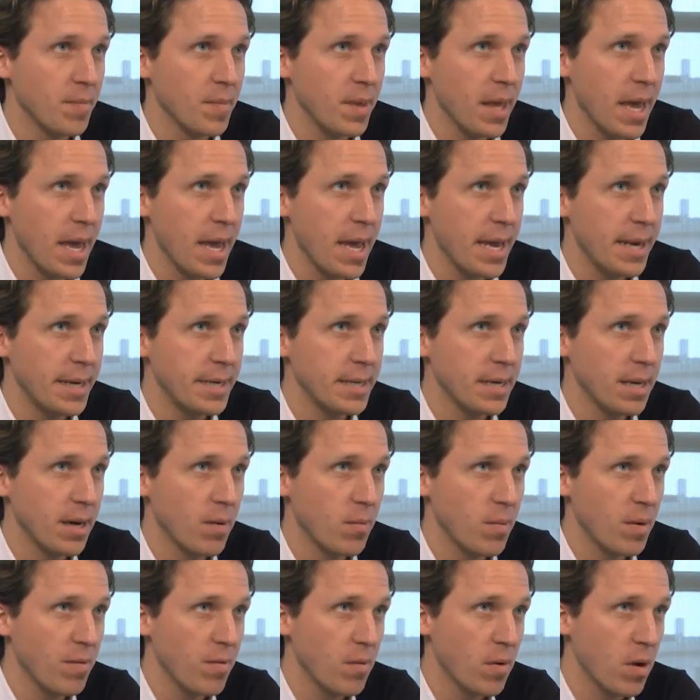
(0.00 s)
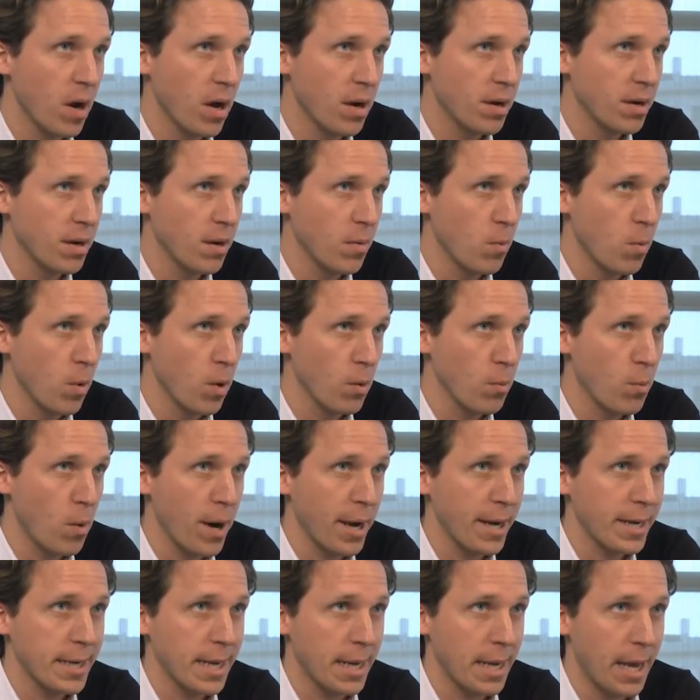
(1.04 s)
and we've got
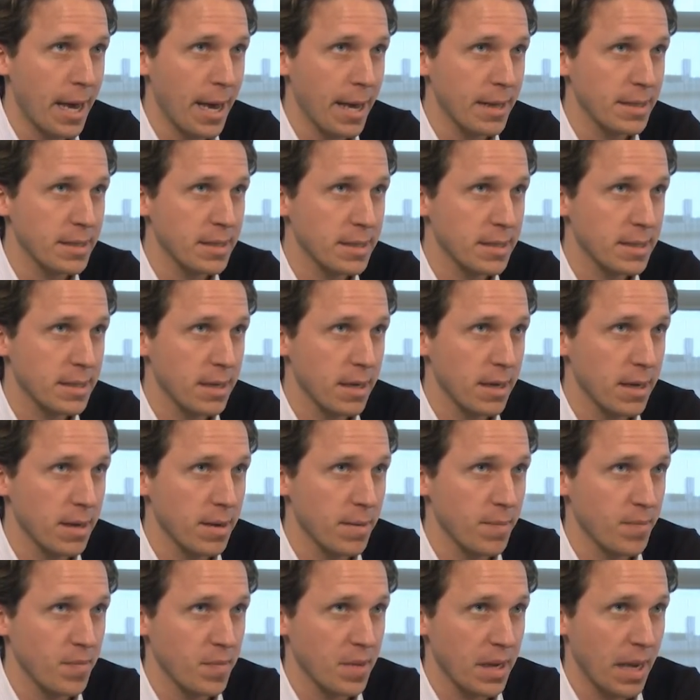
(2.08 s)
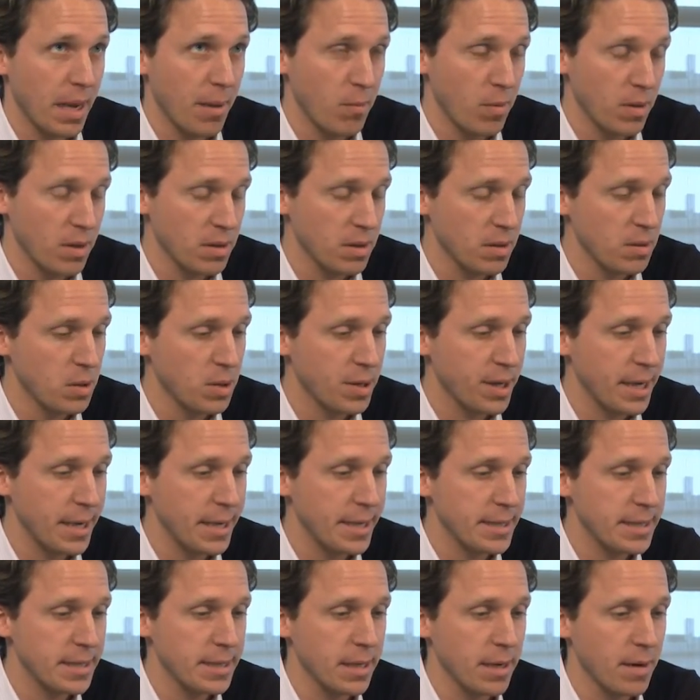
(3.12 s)
worldwide clients, and we'll look at
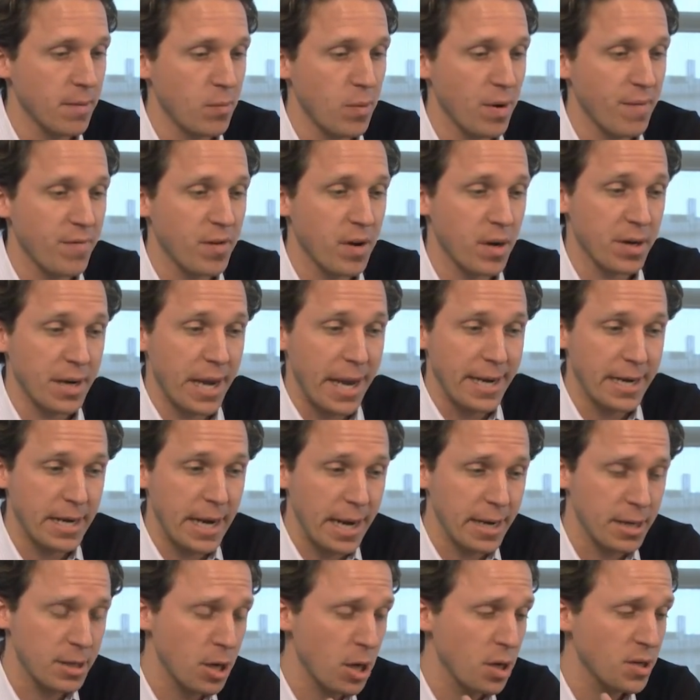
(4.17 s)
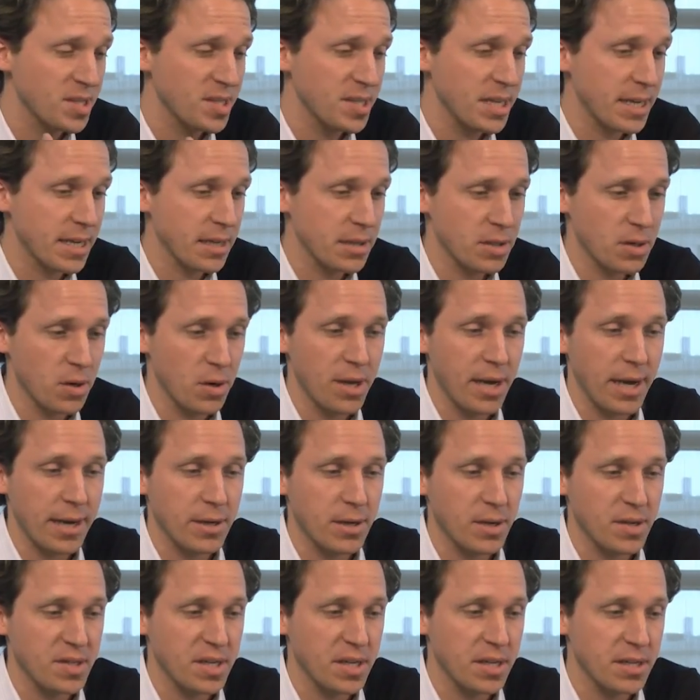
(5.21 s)
this. We've got totally
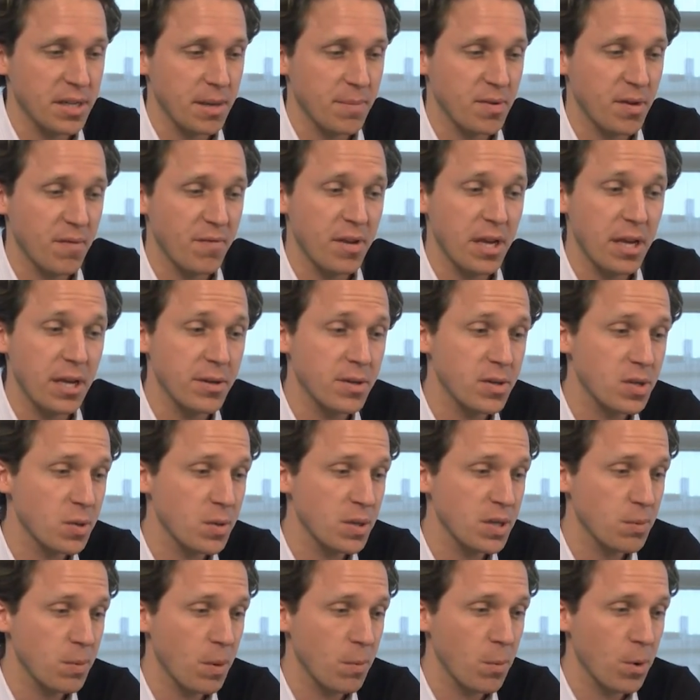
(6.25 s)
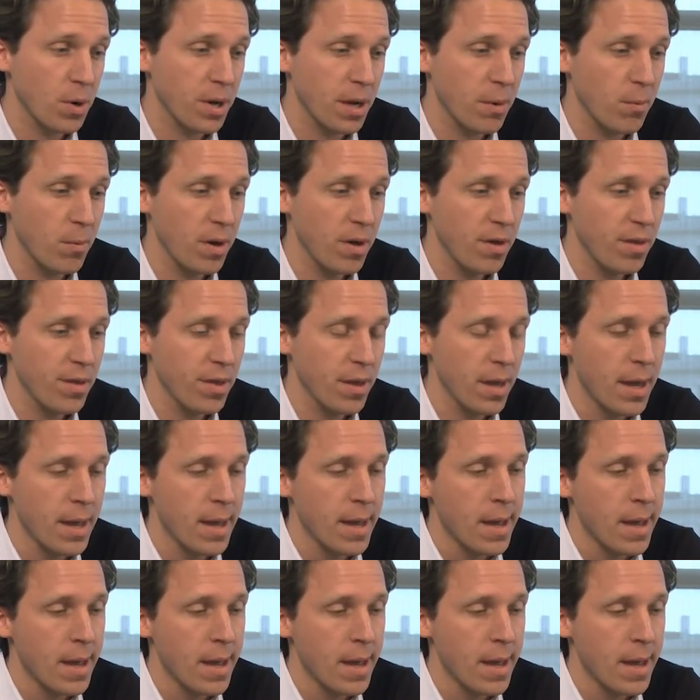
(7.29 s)
agnostic in terms of the industries we're working with.